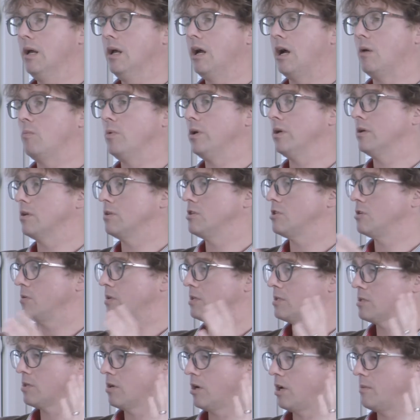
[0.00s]
And we can do
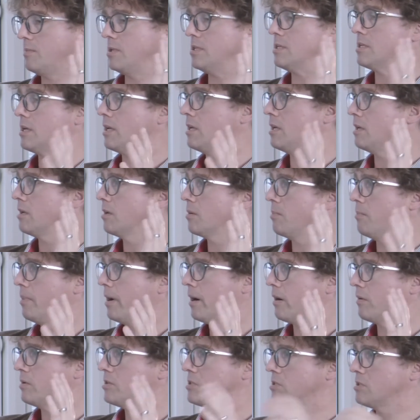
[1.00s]
a time and date
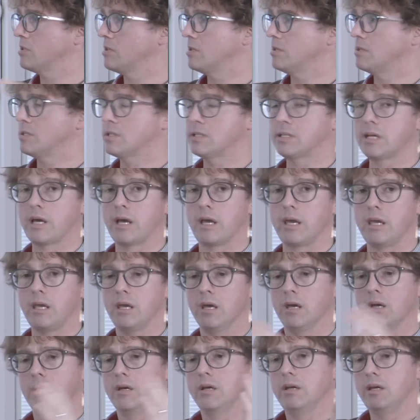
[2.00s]
comparison and
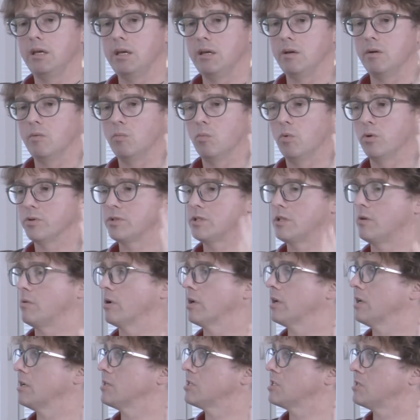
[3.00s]
say, was there
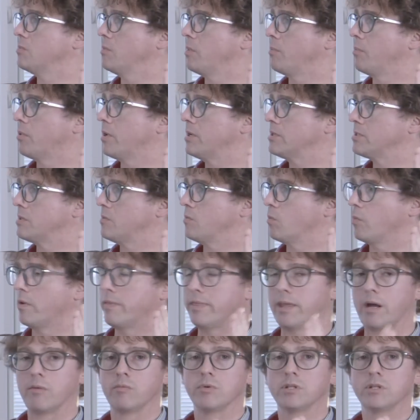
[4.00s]
a customer present when that